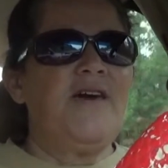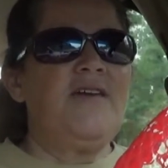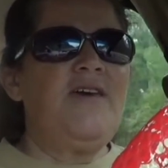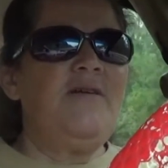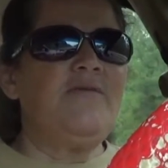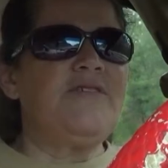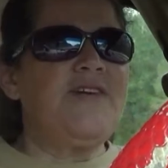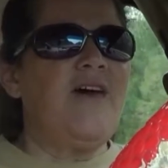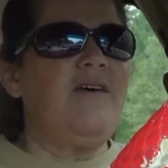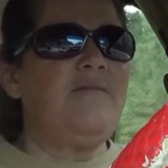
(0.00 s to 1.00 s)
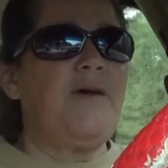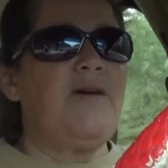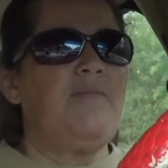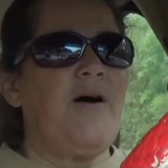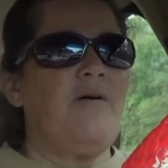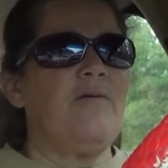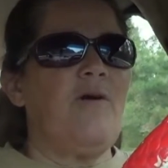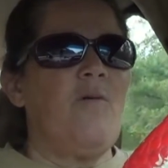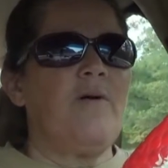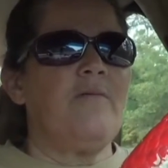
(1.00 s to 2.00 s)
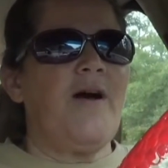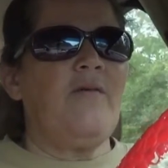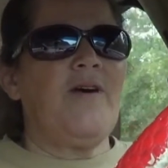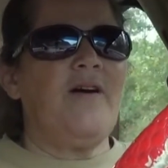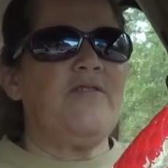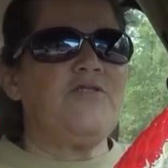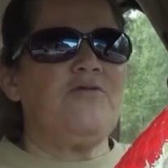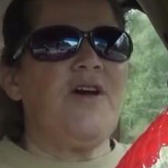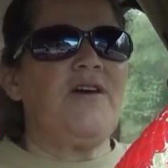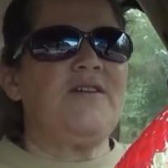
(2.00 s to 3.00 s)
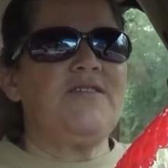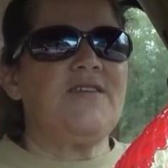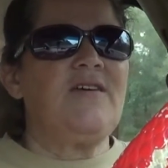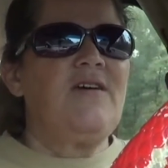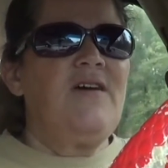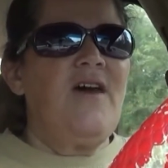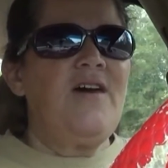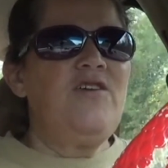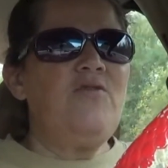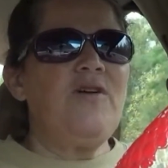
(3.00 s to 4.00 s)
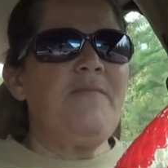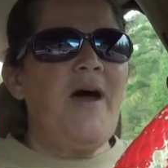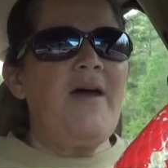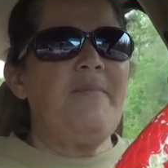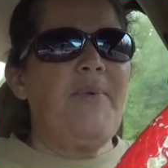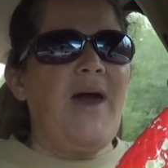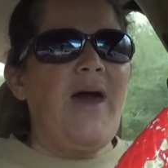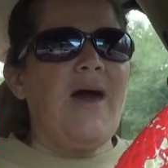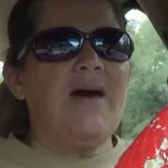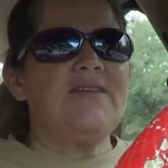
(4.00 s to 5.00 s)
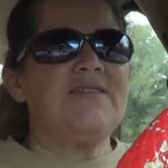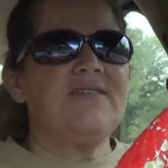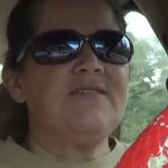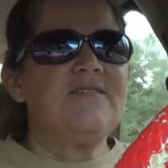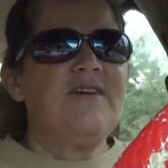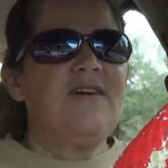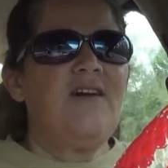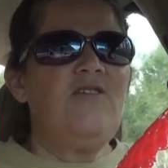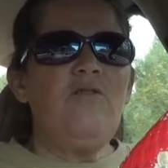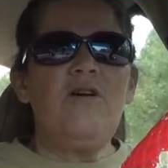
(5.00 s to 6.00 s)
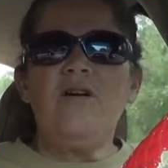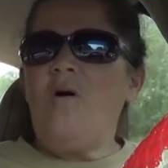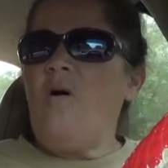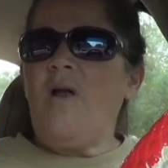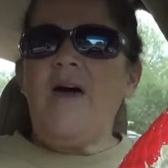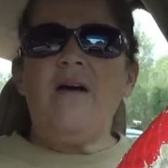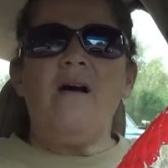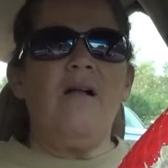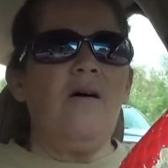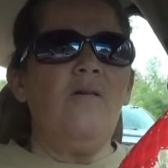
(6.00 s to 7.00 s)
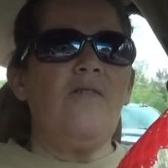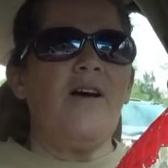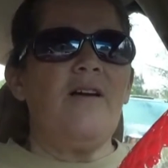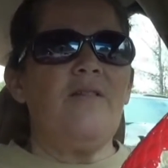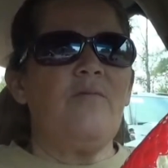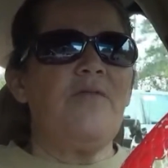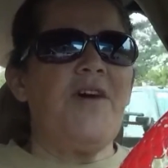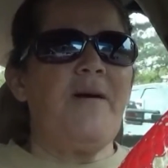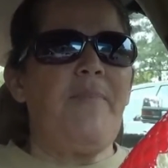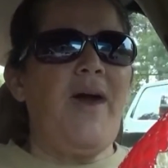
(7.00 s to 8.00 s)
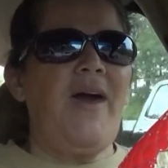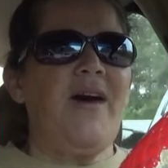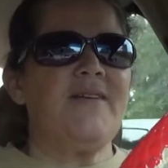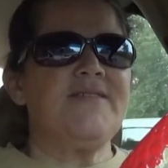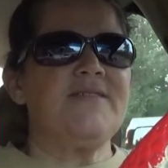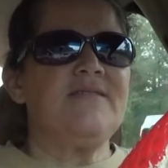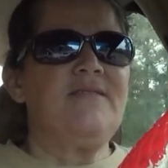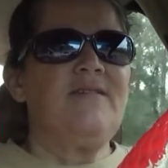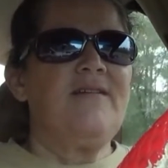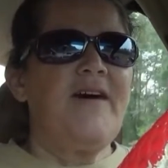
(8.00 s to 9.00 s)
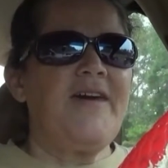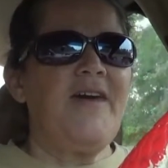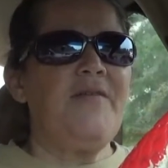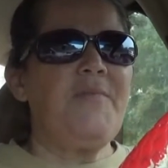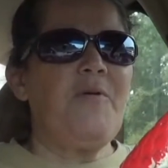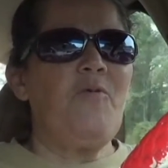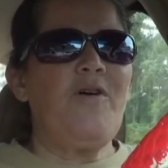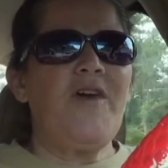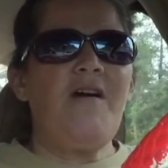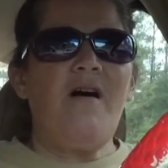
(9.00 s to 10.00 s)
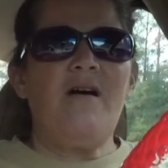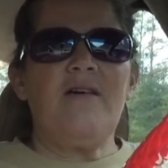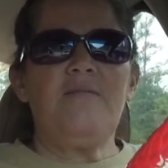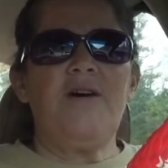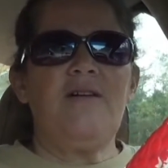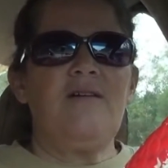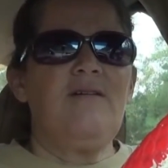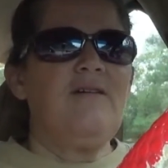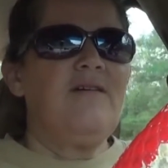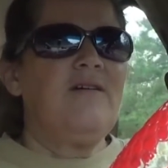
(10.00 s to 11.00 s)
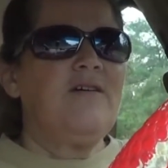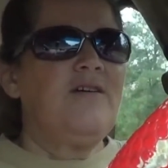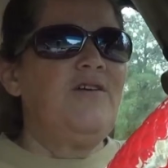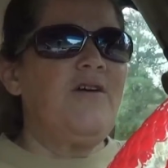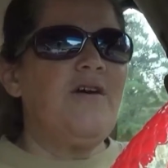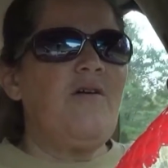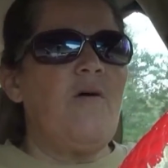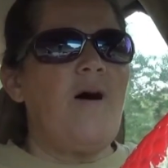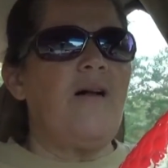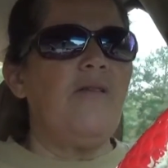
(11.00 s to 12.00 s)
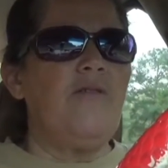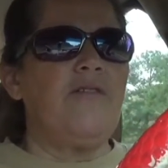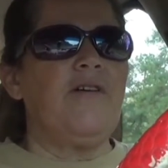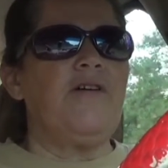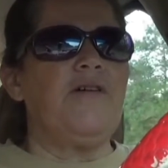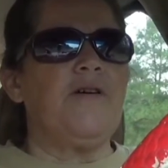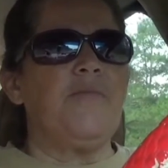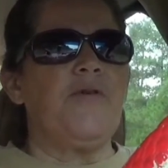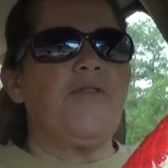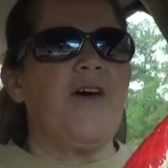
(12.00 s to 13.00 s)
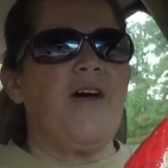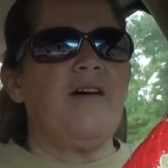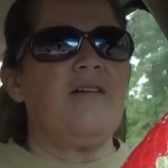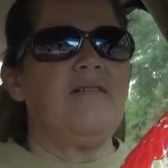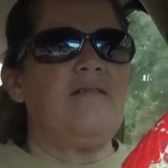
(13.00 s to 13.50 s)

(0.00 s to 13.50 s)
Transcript: and he was telling me about going around on the trains, and you can buy a pass, and you can go like all over with that pass. I can't remember what they call it, but you can go all over in Europe with that.